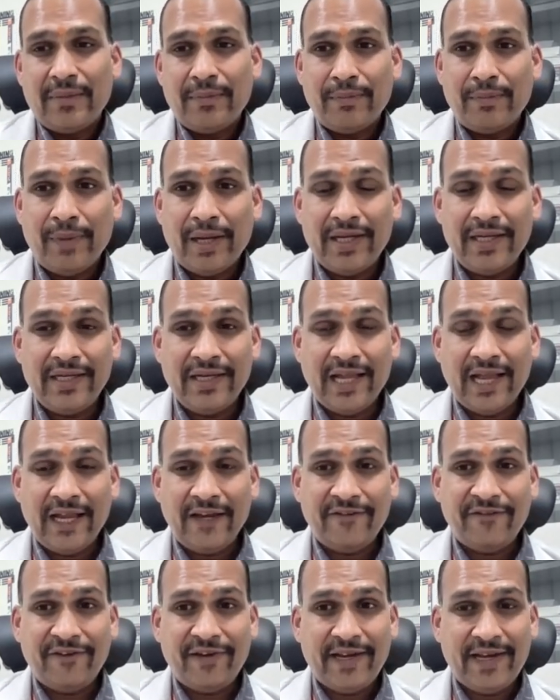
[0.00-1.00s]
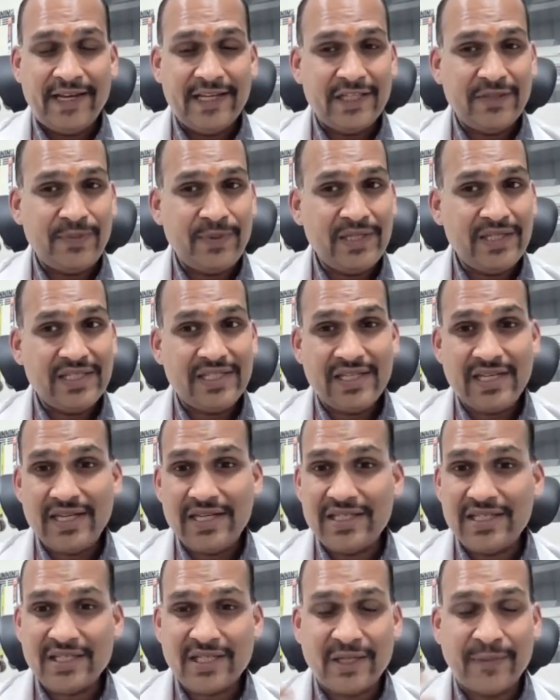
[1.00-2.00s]
My life has been
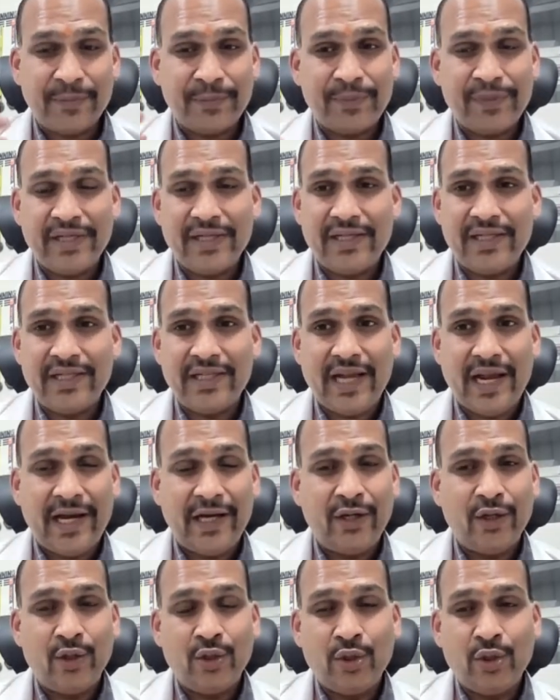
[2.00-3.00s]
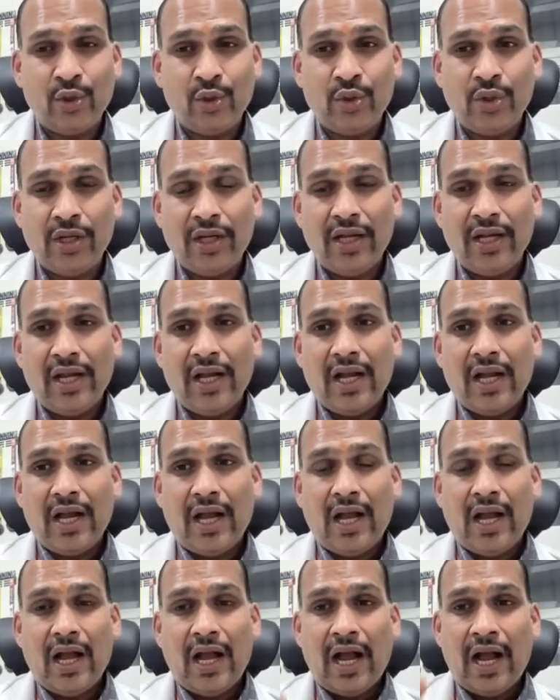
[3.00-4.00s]
changed completely. I don't know
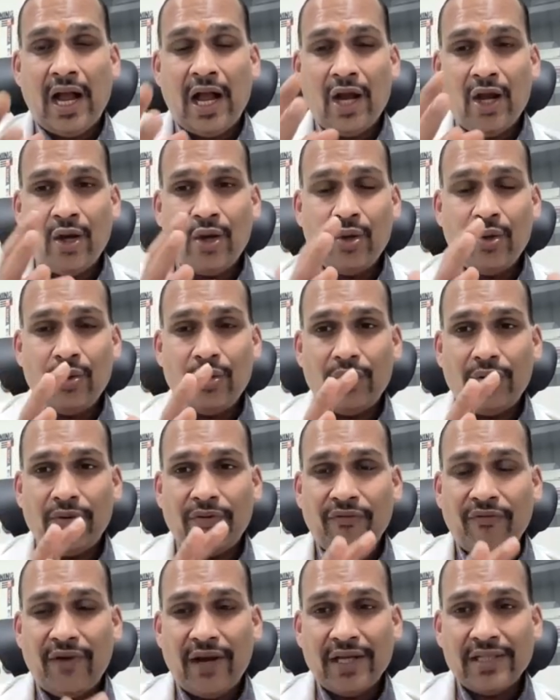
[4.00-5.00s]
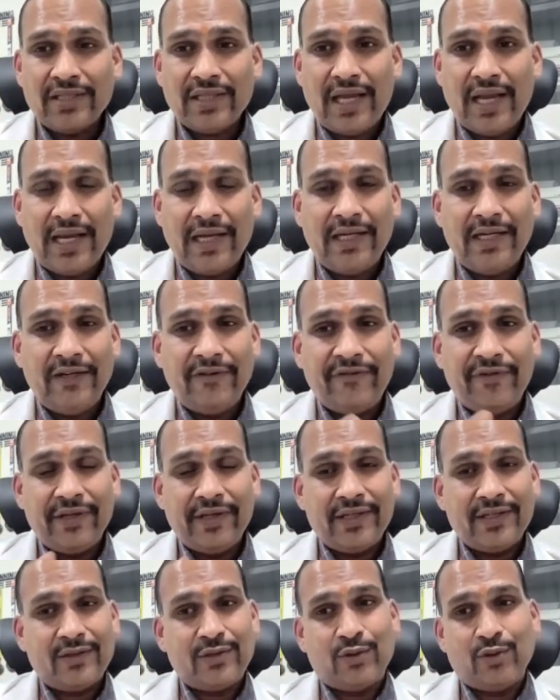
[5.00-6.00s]
how was I
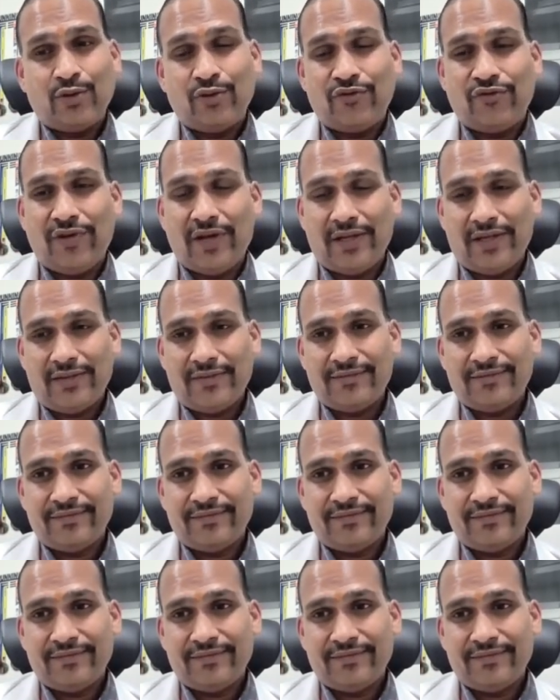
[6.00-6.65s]
living so far.